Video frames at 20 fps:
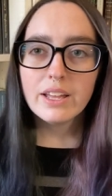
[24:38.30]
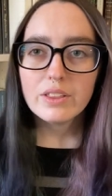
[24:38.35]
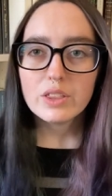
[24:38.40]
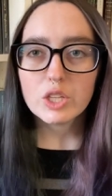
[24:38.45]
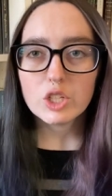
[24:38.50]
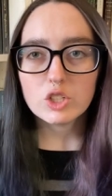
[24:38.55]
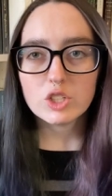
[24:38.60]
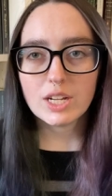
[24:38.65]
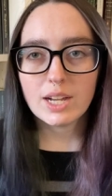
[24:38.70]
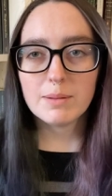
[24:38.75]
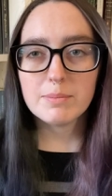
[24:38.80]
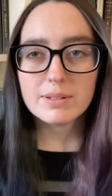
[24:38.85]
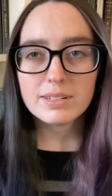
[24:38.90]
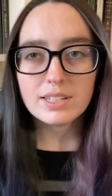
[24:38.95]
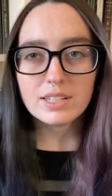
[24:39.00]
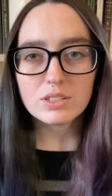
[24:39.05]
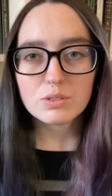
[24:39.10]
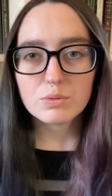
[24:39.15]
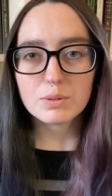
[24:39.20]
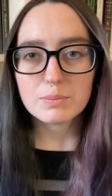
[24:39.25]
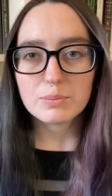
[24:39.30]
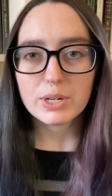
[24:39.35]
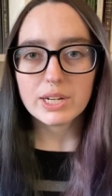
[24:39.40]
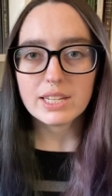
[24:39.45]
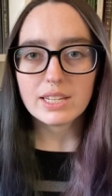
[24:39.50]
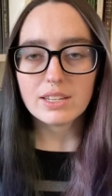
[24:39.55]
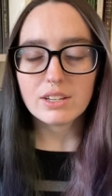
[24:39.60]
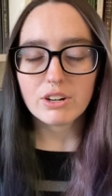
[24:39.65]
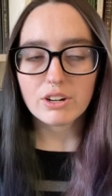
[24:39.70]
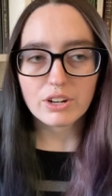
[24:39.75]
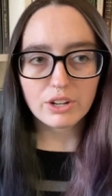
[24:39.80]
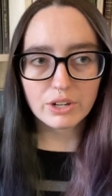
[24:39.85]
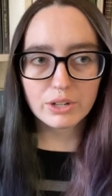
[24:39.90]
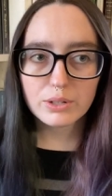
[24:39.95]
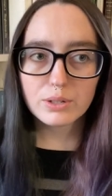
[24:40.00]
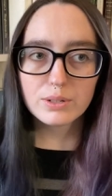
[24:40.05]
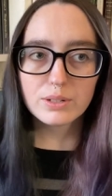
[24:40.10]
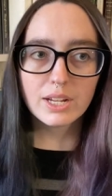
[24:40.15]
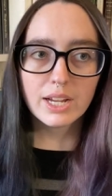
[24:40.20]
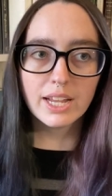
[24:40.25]
the Japanese were breaking our
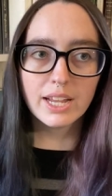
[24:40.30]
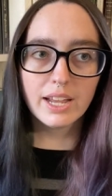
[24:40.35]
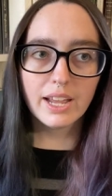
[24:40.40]
code